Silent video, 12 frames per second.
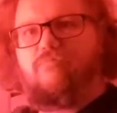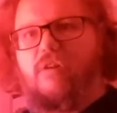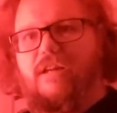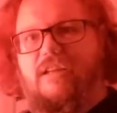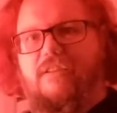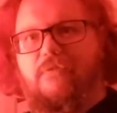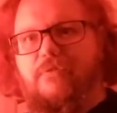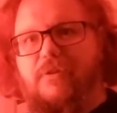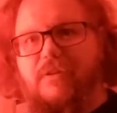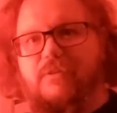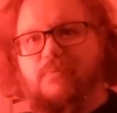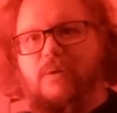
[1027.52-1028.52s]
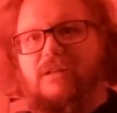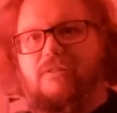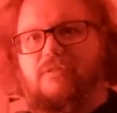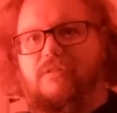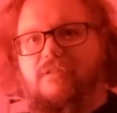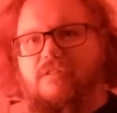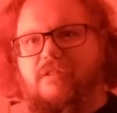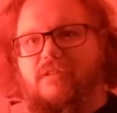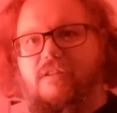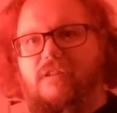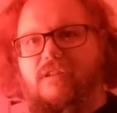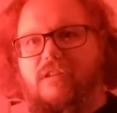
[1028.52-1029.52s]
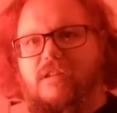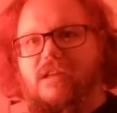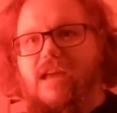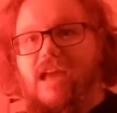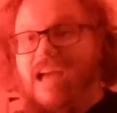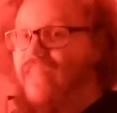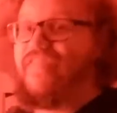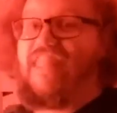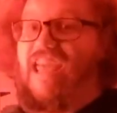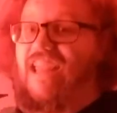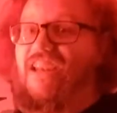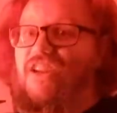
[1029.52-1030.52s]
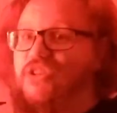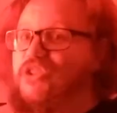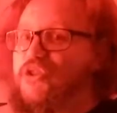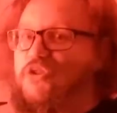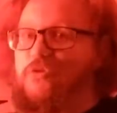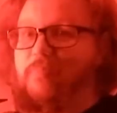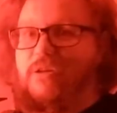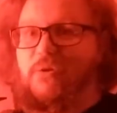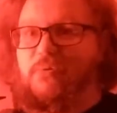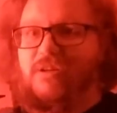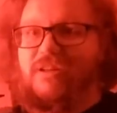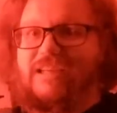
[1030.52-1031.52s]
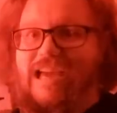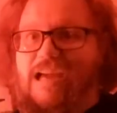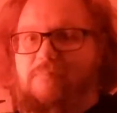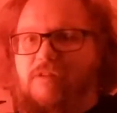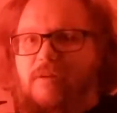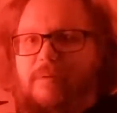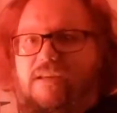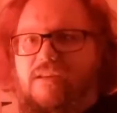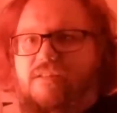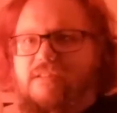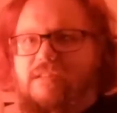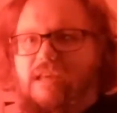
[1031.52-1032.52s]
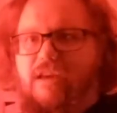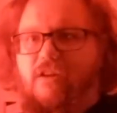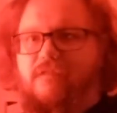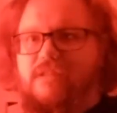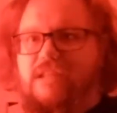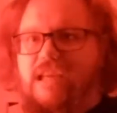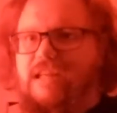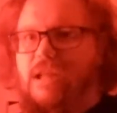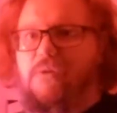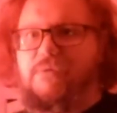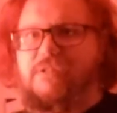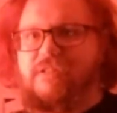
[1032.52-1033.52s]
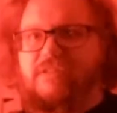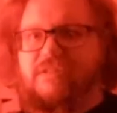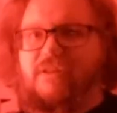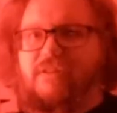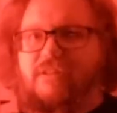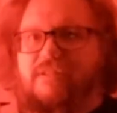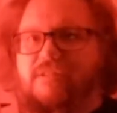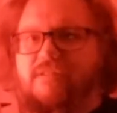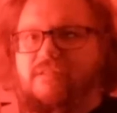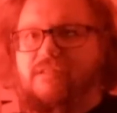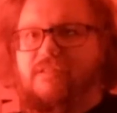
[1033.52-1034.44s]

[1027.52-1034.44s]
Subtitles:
running through it as well. It looks super cool on camera because it glows at the sides.